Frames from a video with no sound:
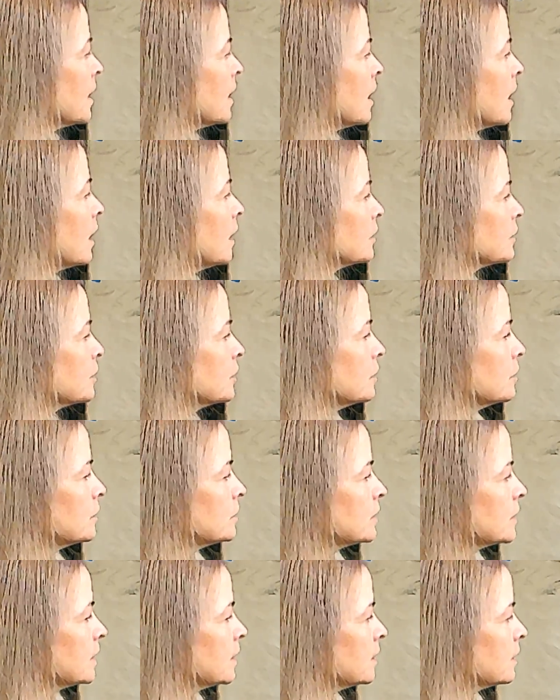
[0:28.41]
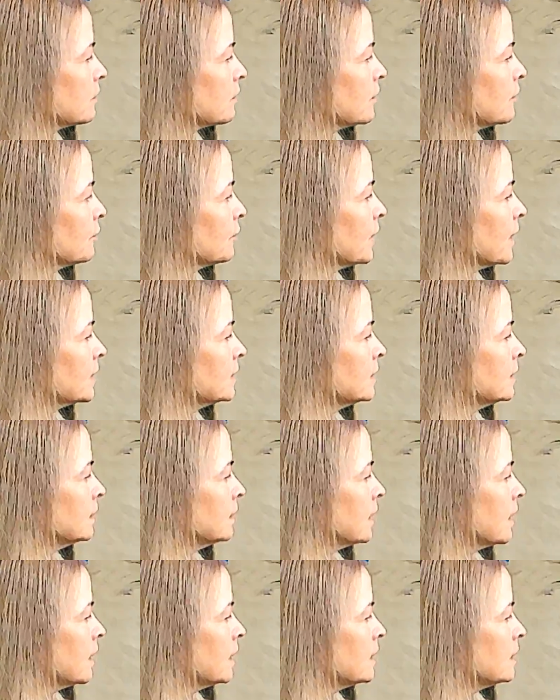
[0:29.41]
I also used it in the reflected
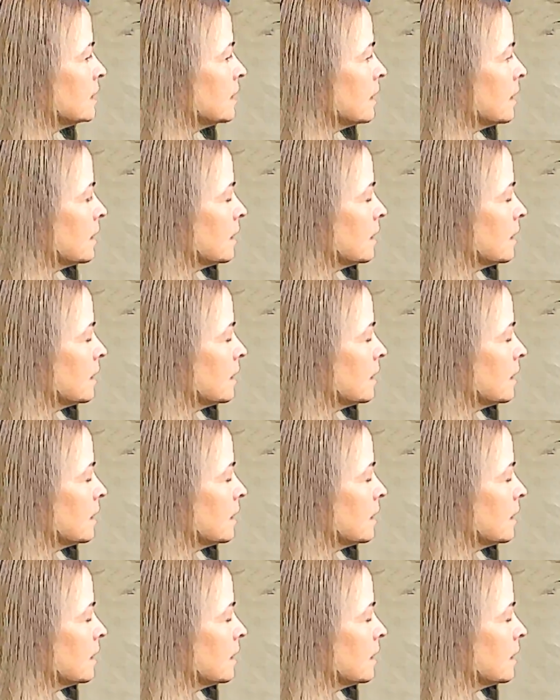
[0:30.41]
light